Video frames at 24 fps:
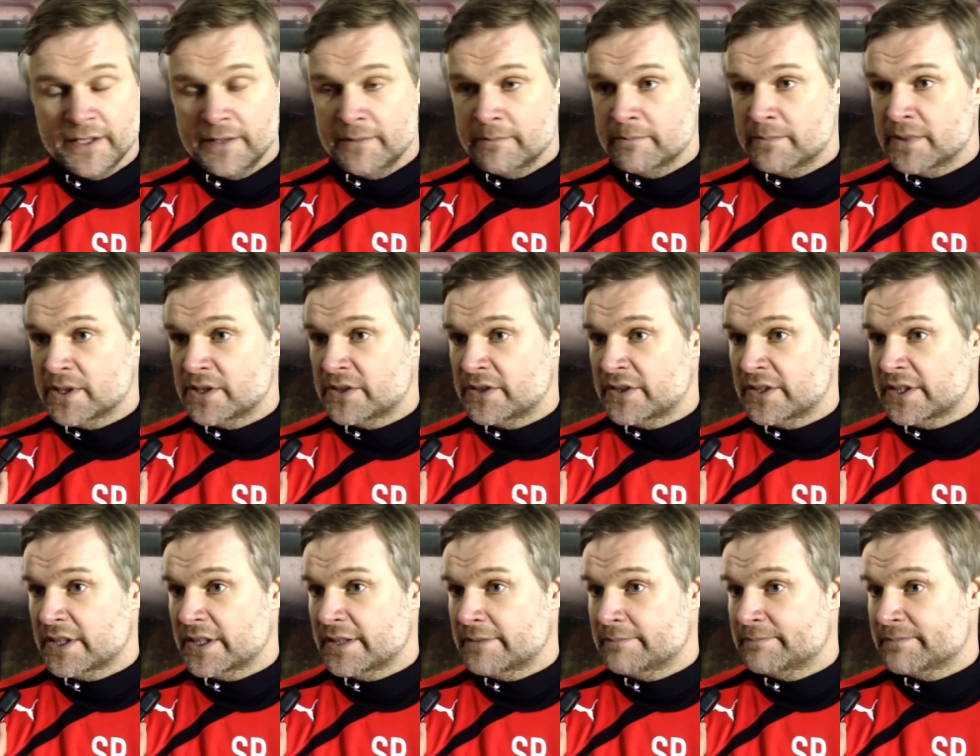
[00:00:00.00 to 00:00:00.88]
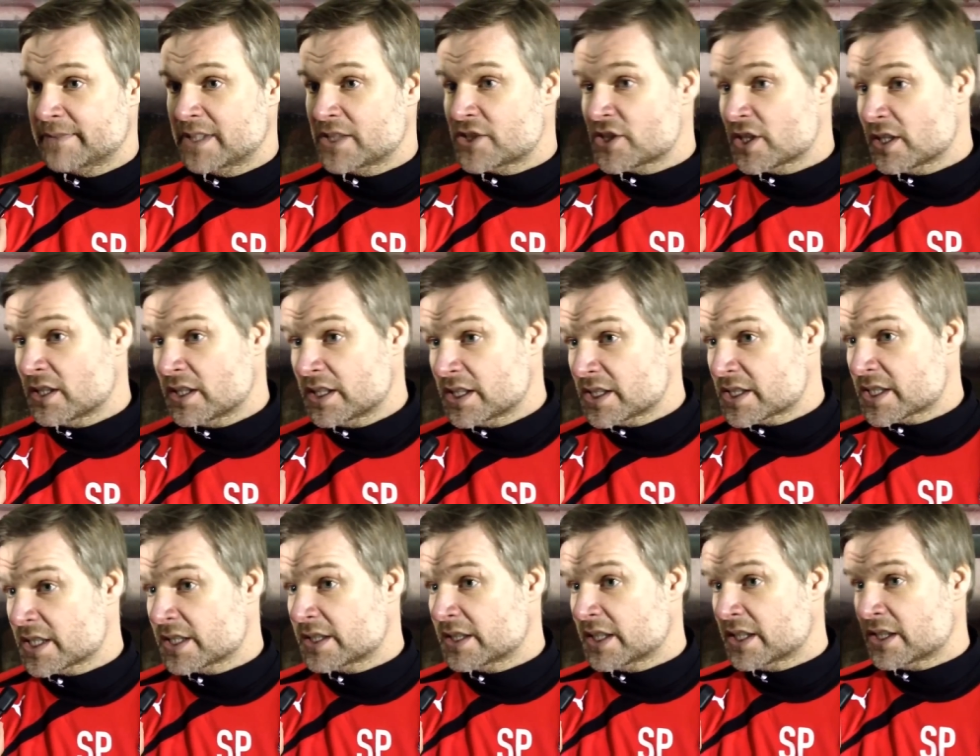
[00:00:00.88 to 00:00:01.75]
But uh, it's a it's
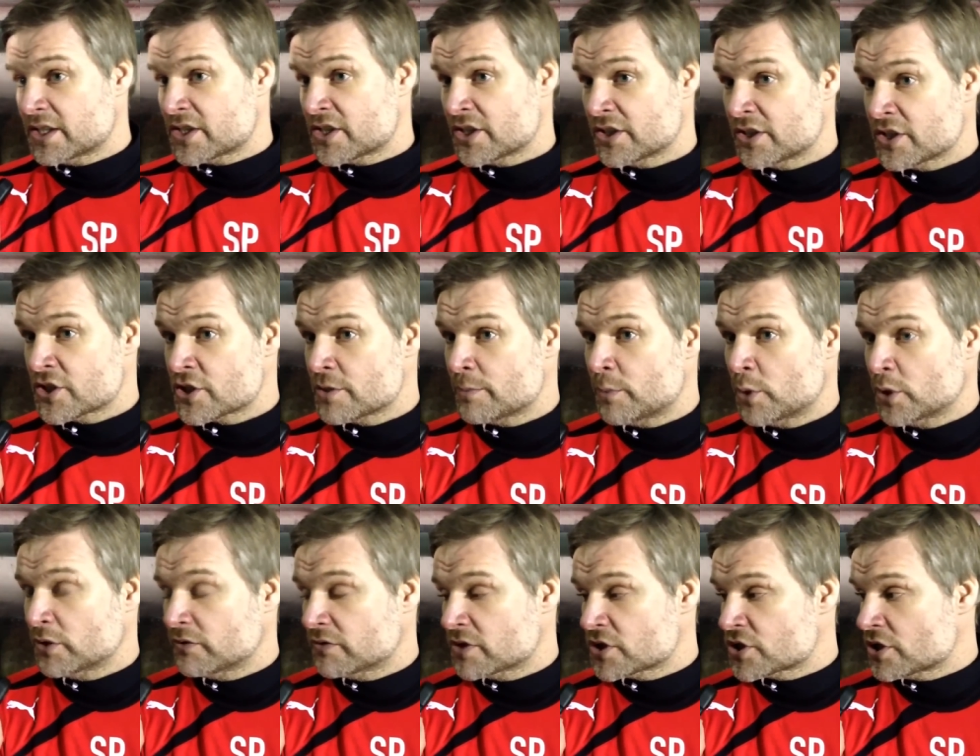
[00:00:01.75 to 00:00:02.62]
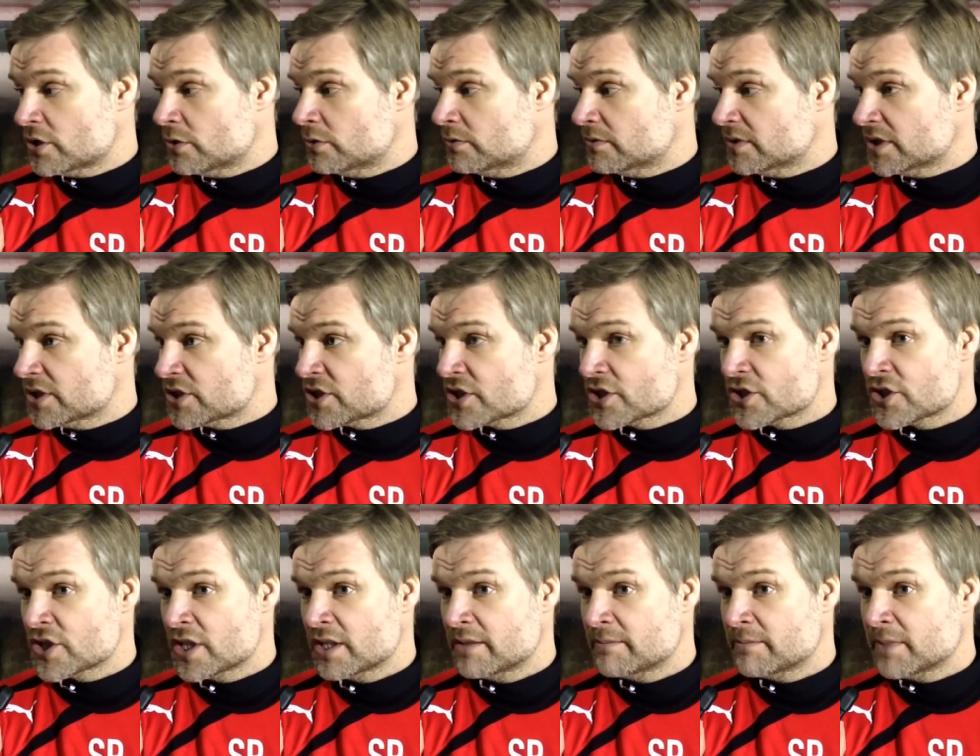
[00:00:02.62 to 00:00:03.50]
a it's a disappointing result and it's a
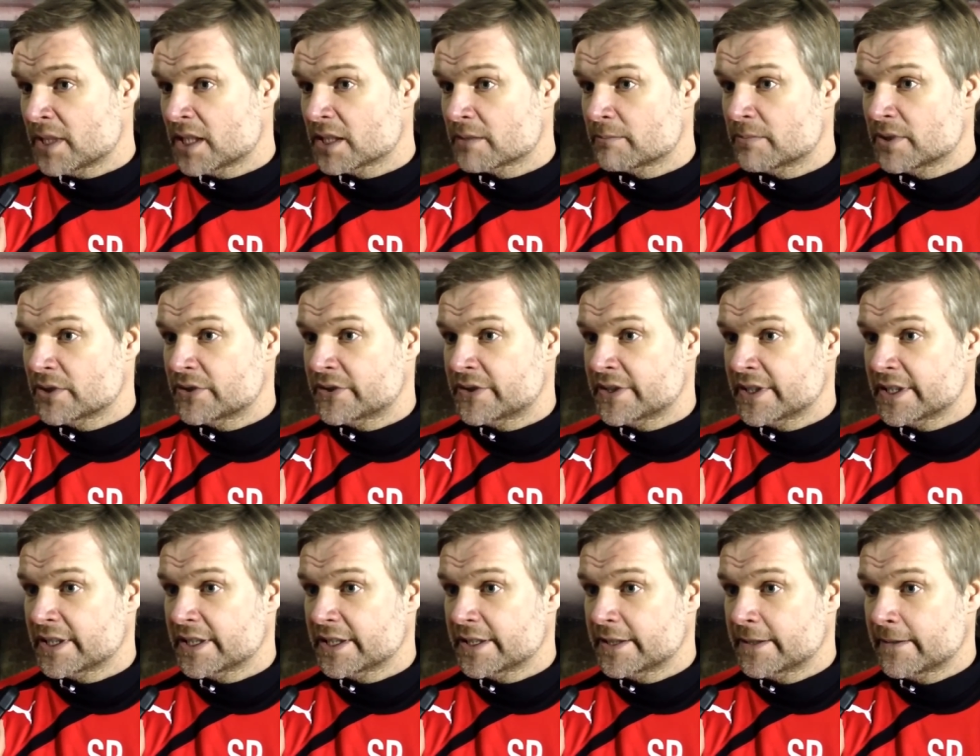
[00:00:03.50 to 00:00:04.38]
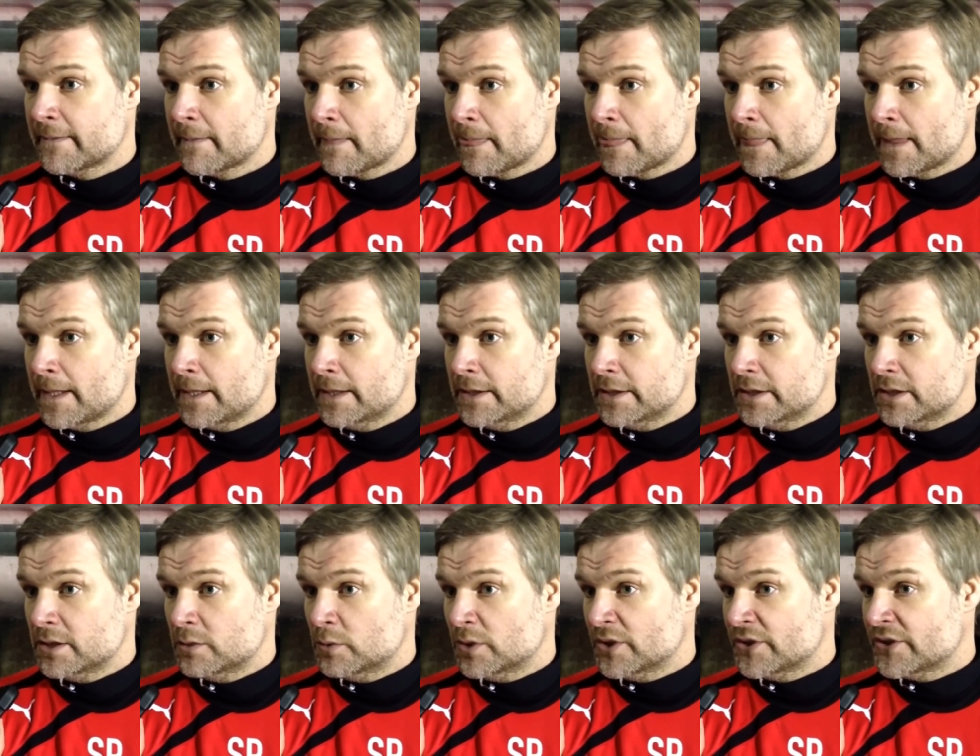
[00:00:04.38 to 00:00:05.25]
setback. But uh, the
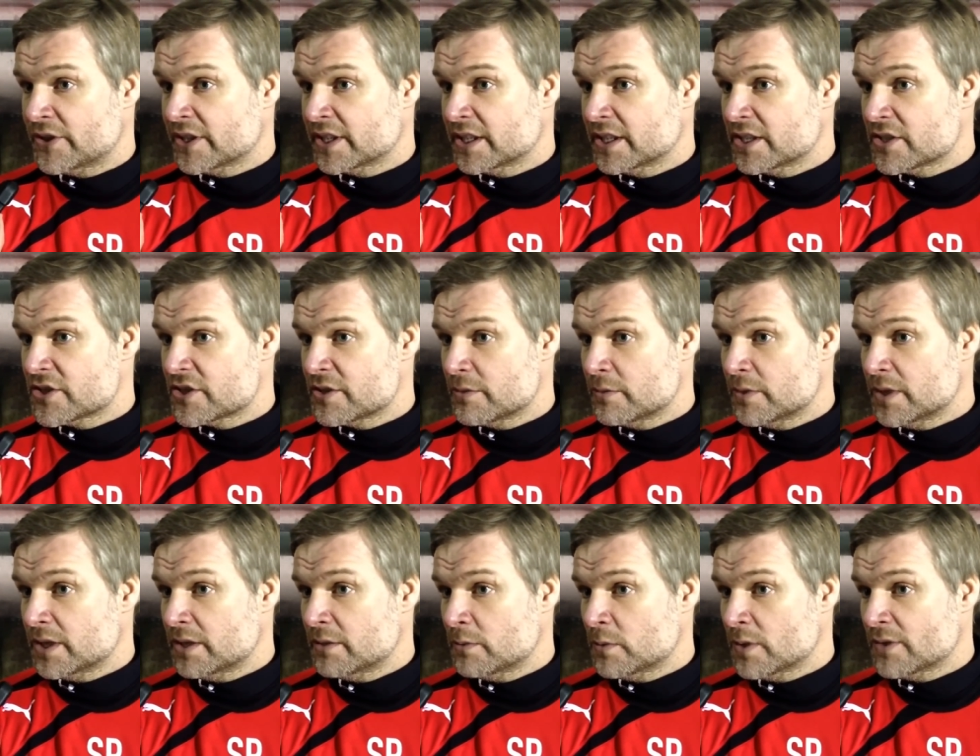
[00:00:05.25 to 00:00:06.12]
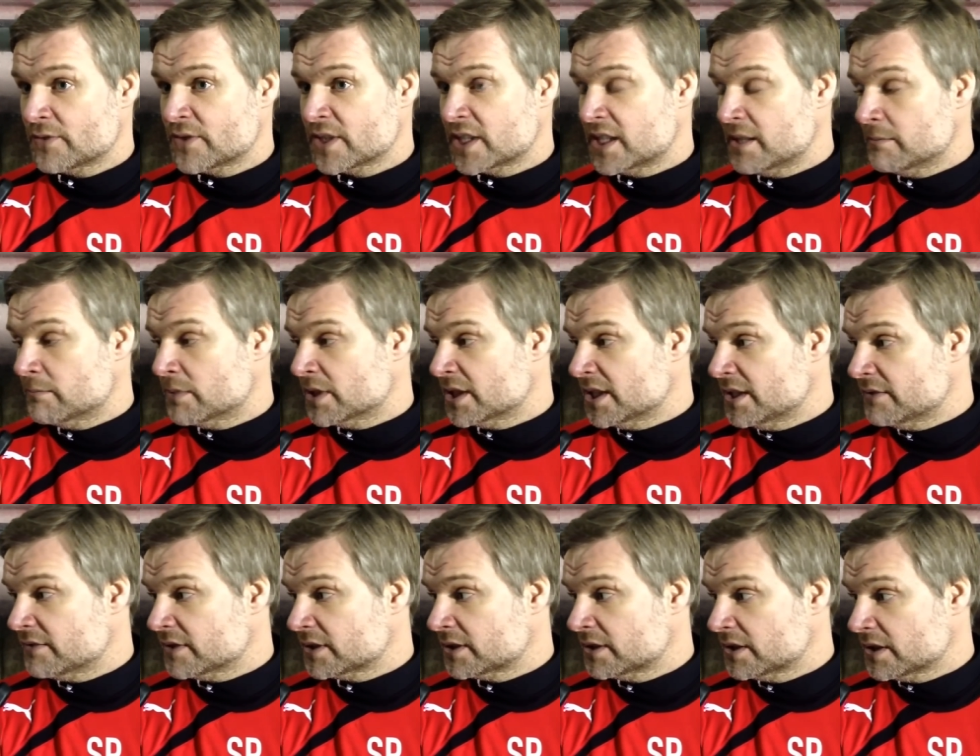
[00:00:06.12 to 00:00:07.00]
one thing is that we, we have to keep
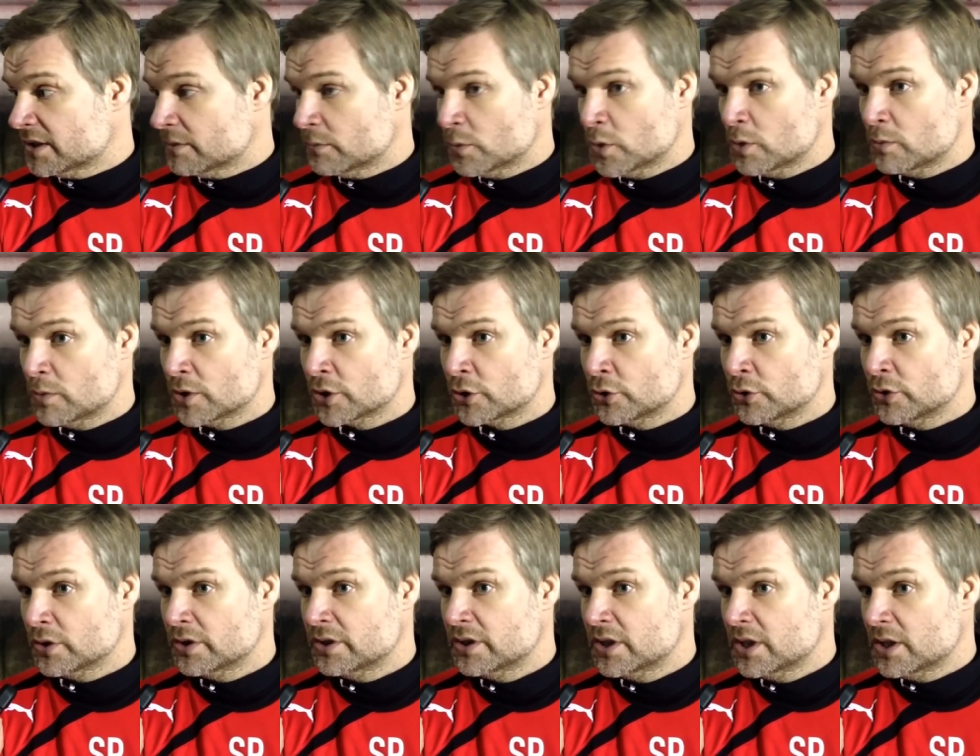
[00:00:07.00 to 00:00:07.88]
believing in what we're doing.